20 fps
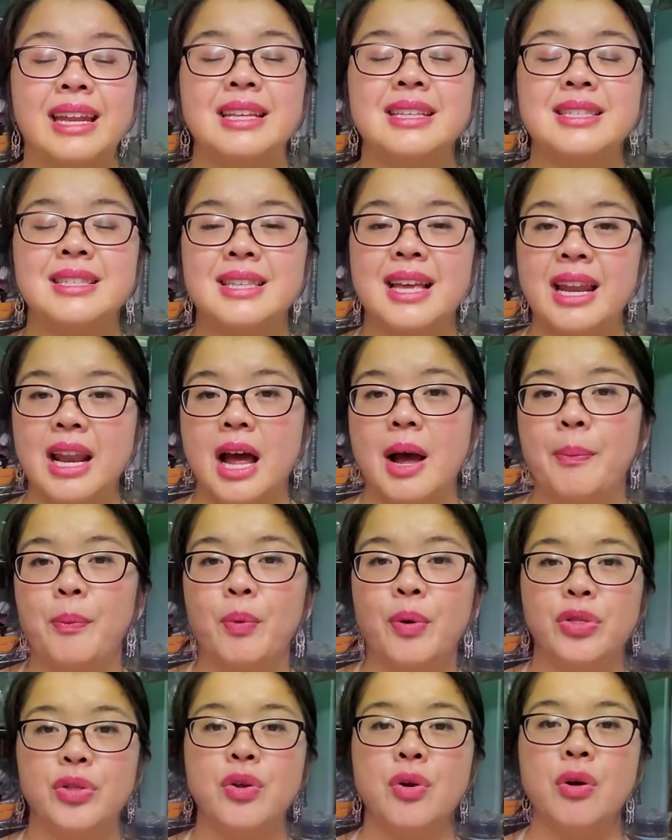set up
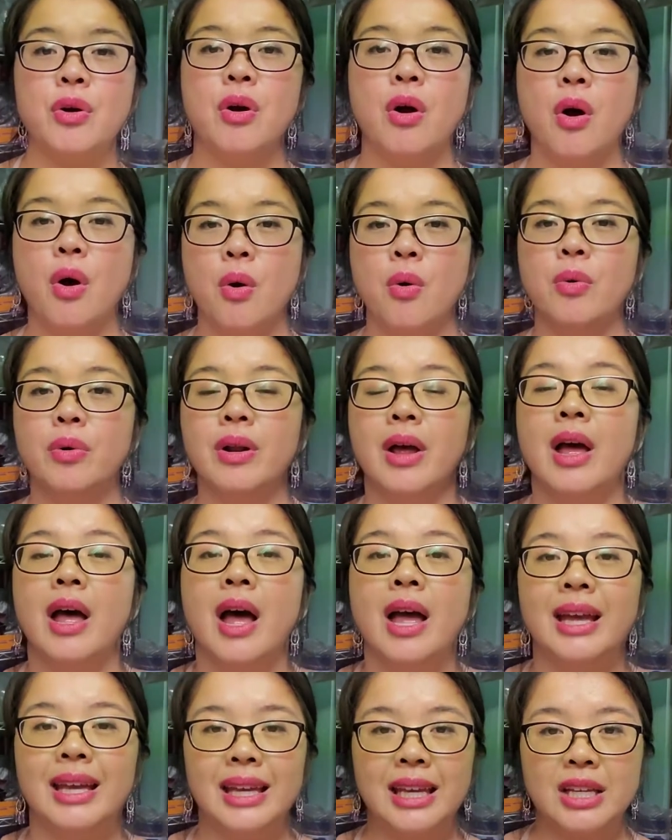with your own
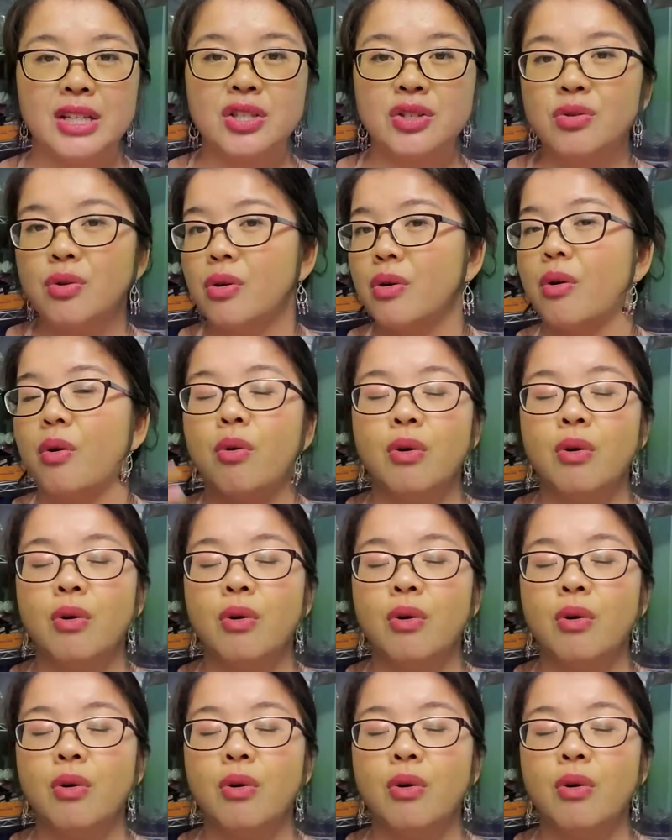e-store,